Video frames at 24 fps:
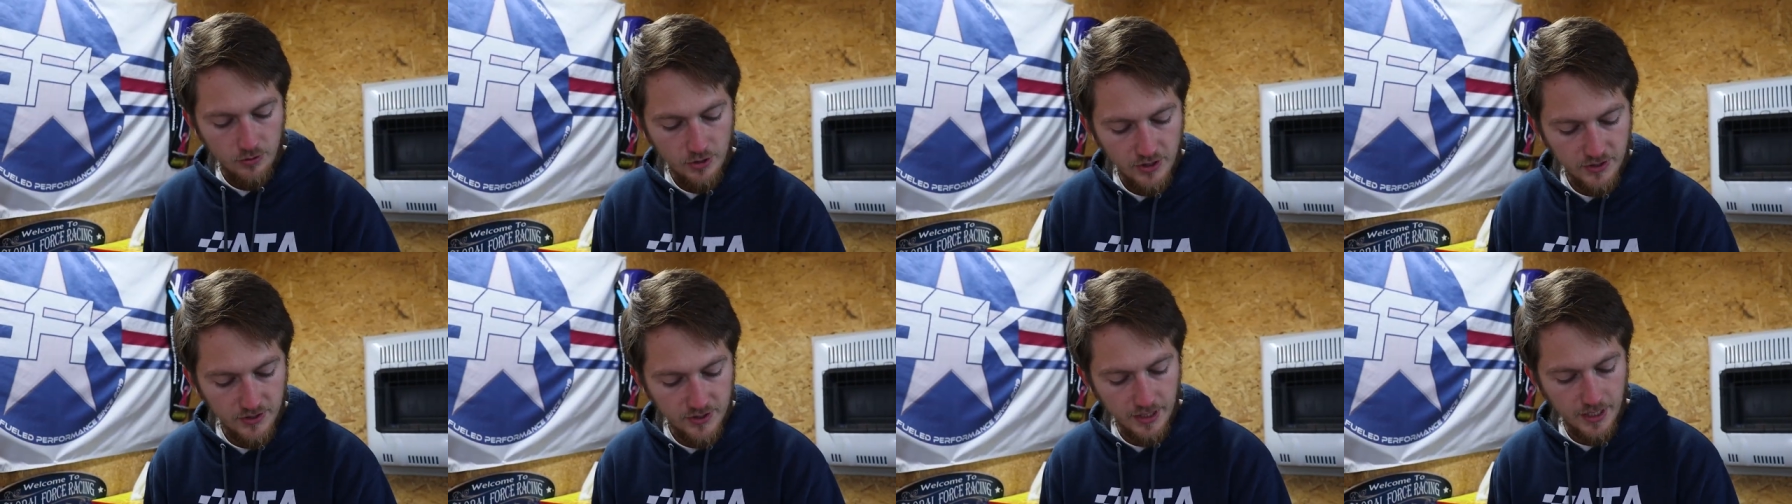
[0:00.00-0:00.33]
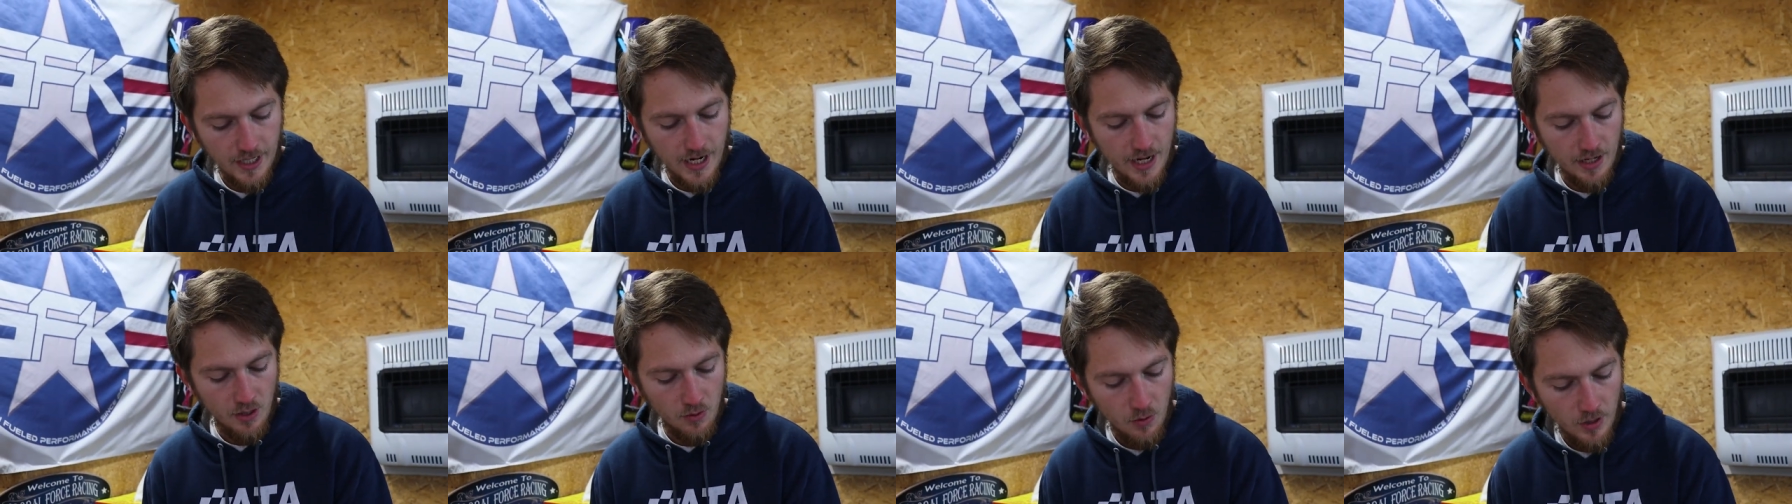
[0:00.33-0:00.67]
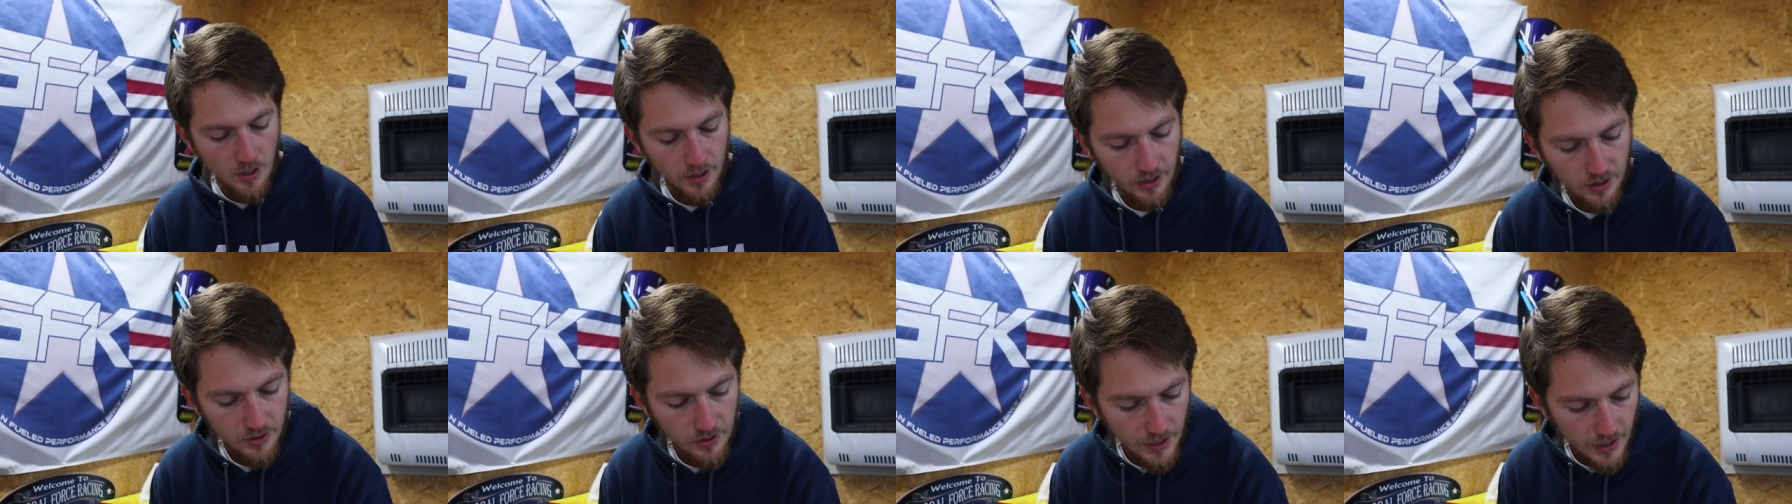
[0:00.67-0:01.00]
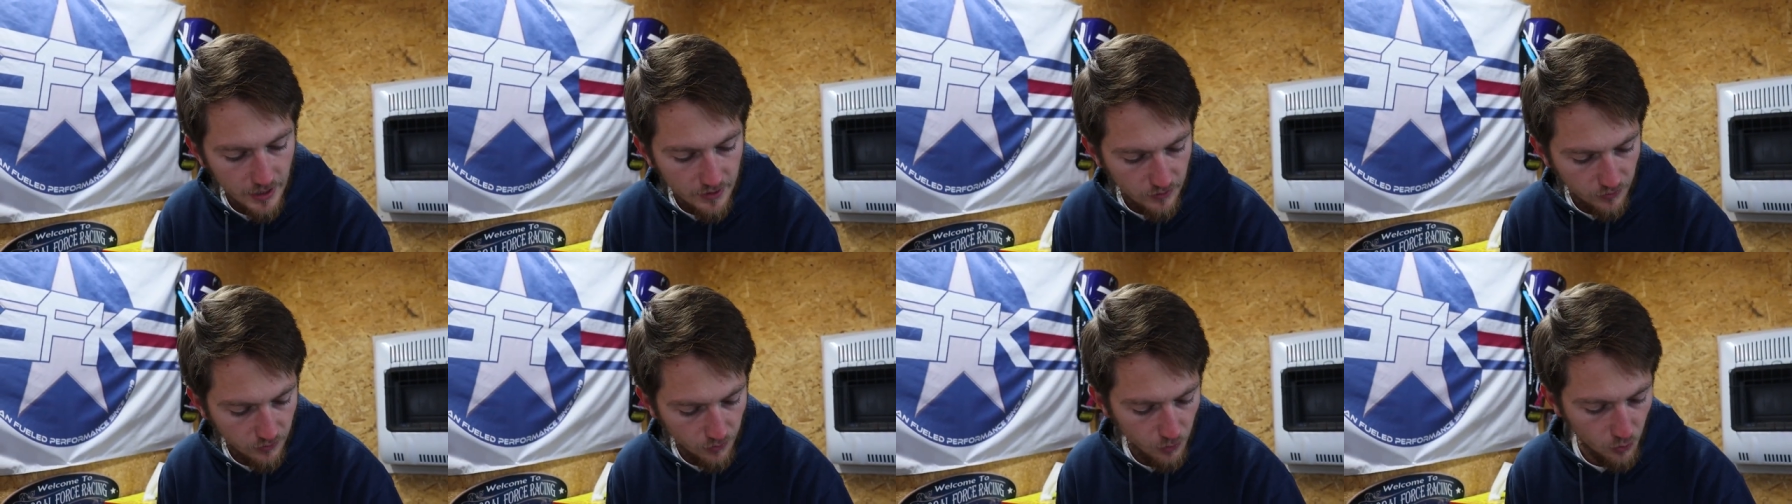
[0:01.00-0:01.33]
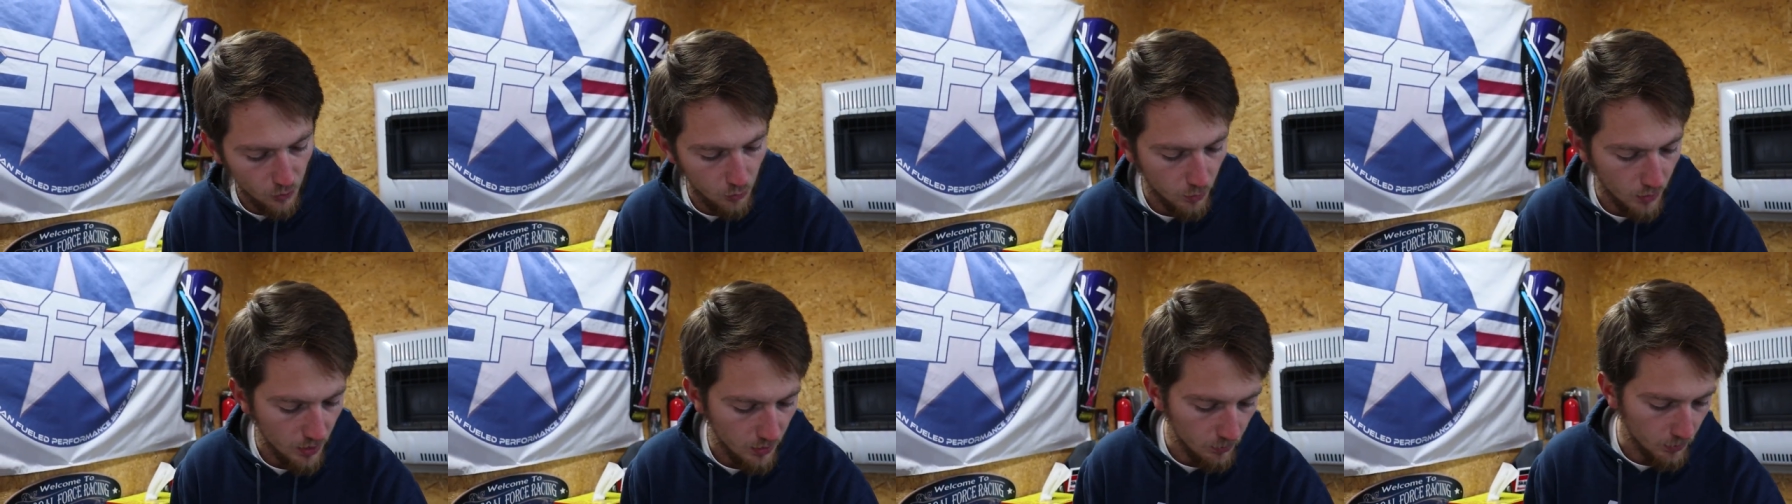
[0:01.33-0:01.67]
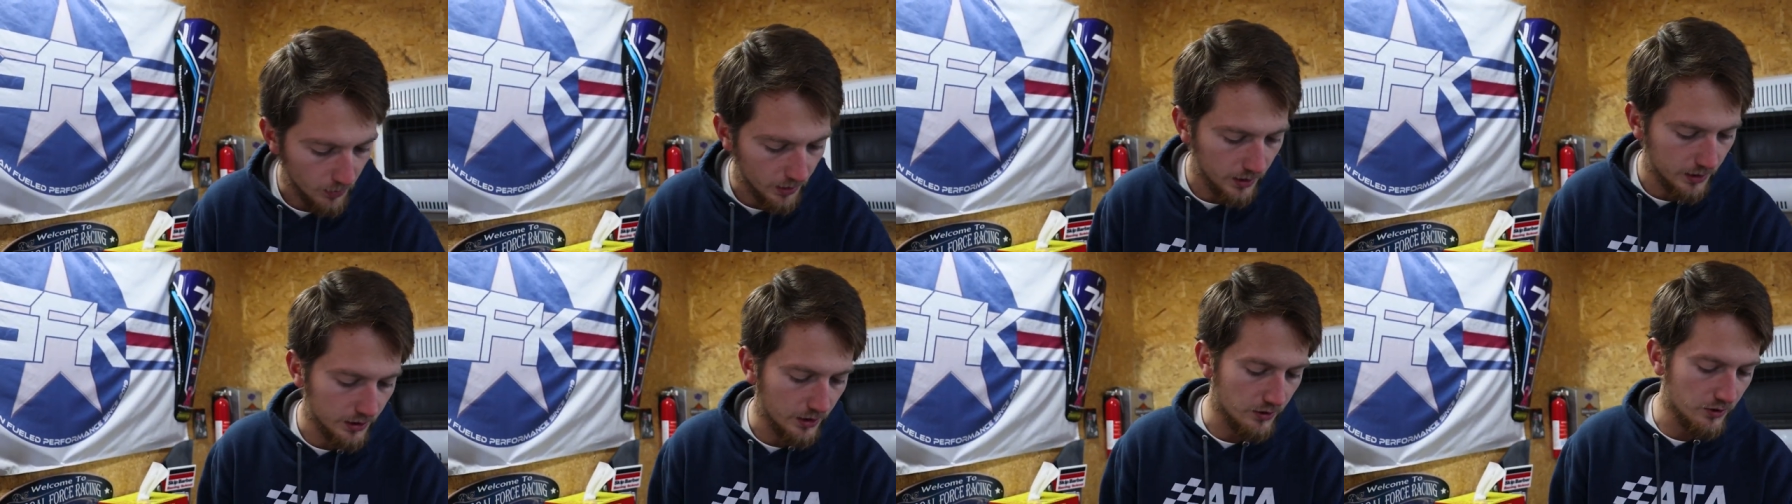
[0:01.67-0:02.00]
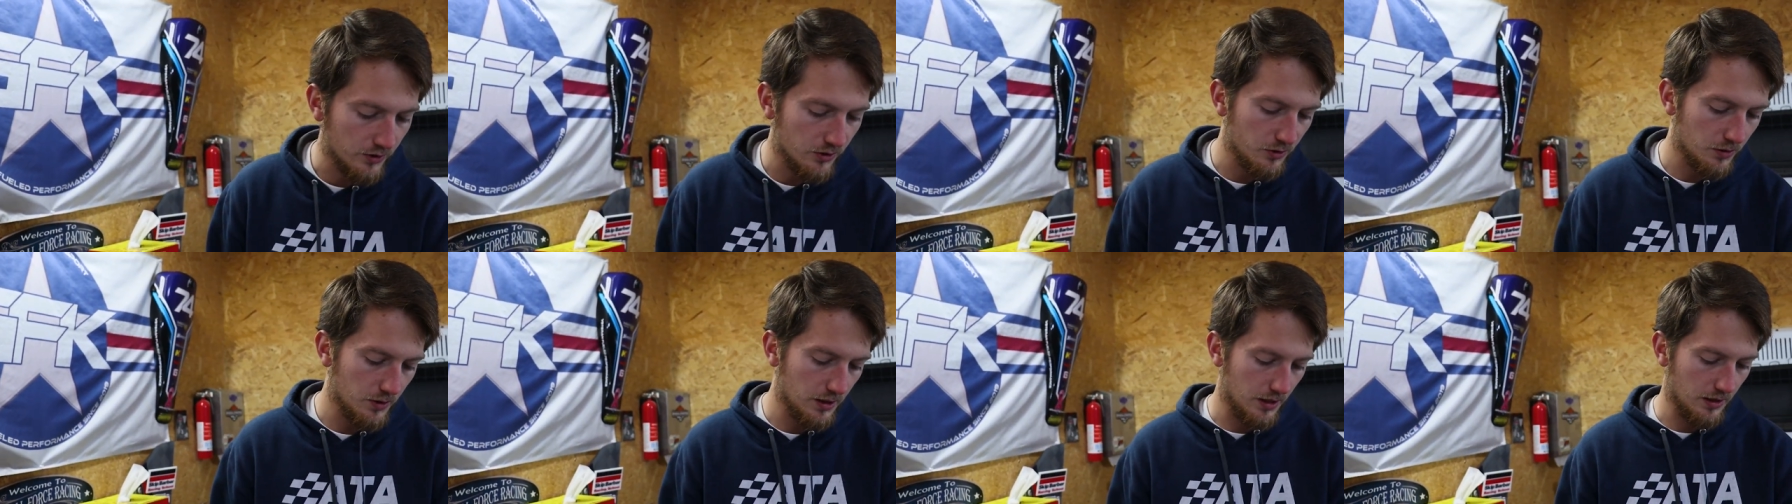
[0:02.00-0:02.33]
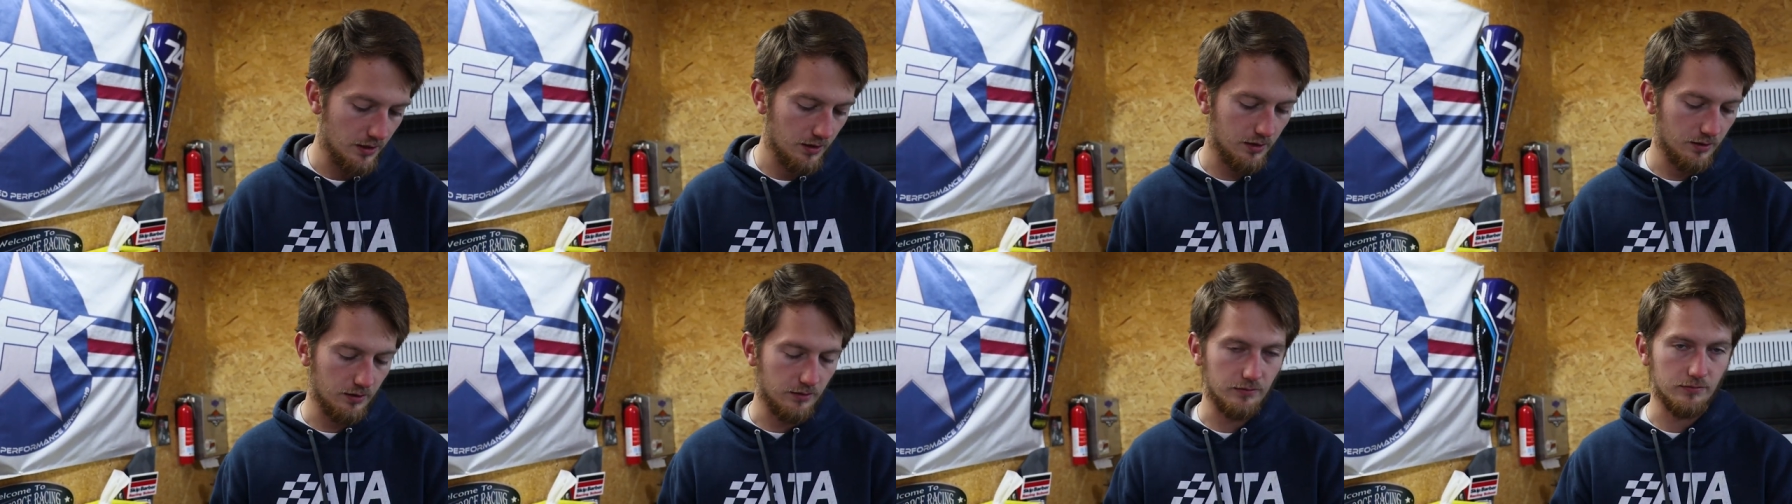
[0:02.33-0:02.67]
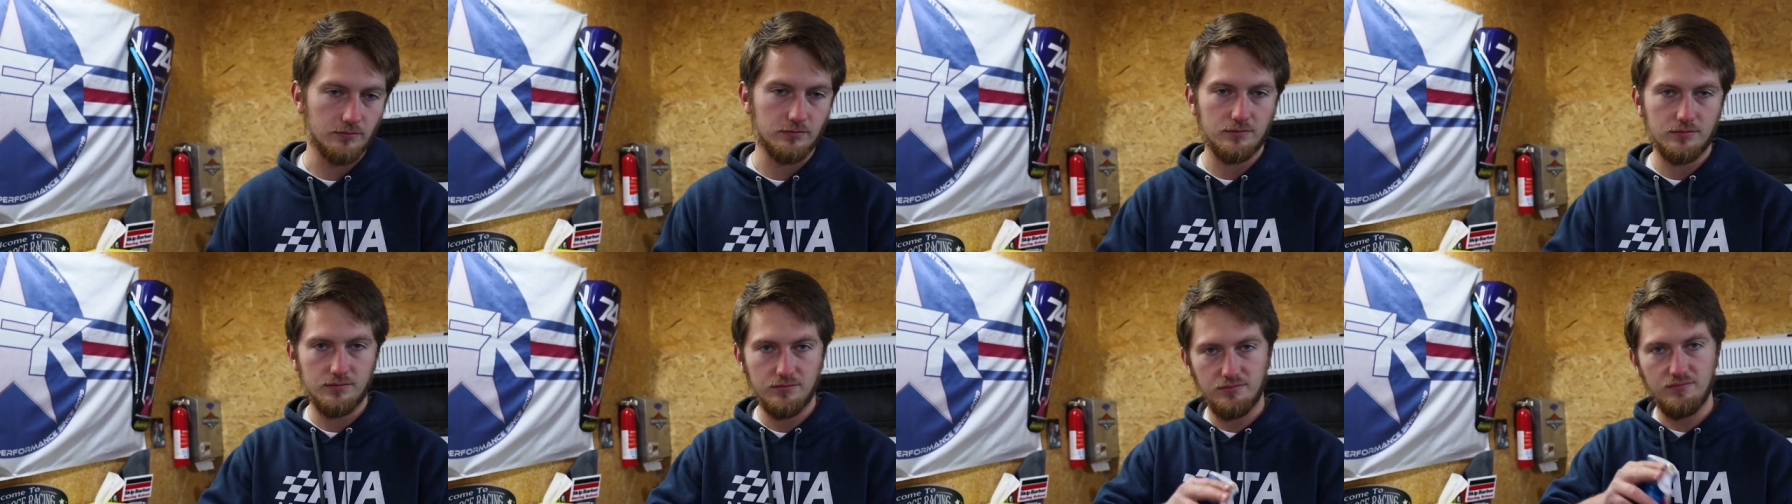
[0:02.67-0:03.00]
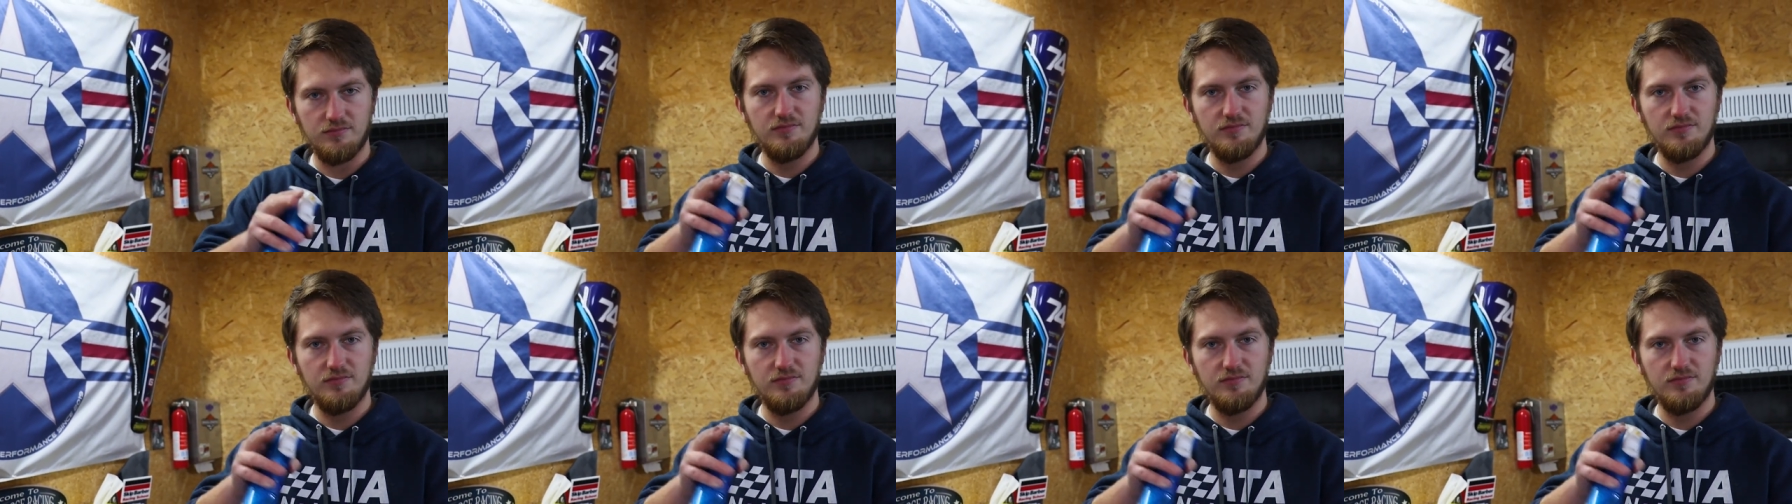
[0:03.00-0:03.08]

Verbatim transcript: Just to kind of walk you guys through what we're gonna do here and